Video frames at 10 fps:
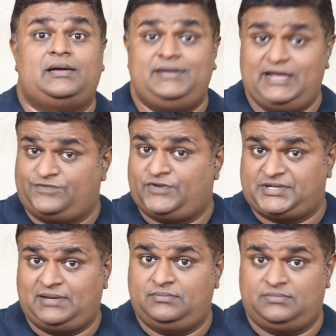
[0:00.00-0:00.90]
Yes, for
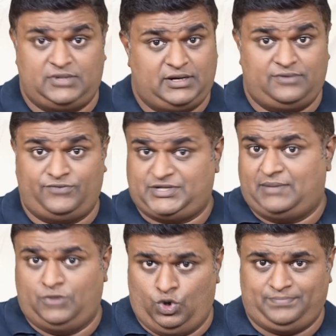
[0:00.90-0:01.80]
some, and for
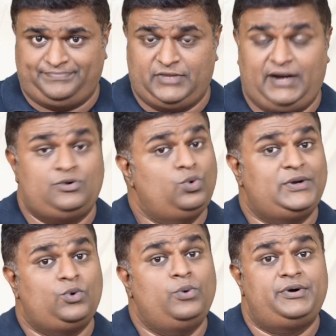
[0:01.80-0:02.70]
some, no, right? Who
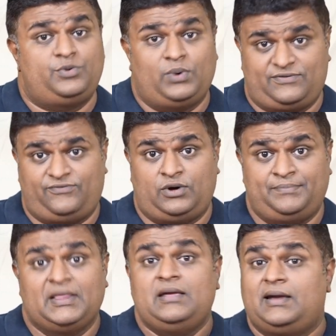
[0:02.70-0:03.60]
would it work for?
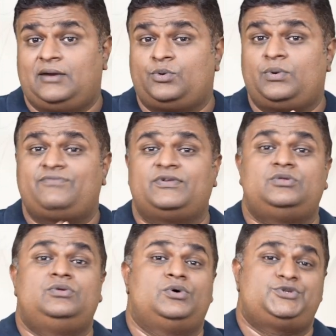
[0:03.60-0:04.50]
It would work for
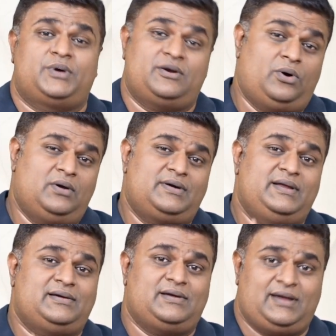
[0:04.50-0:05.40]
those who are already
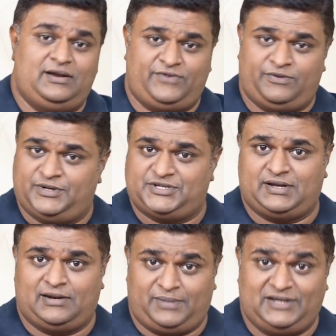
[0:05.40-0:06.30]
at a 95
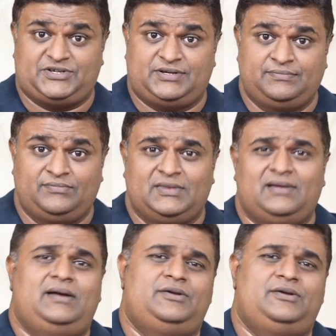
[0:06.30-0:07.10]
percentile plus, right?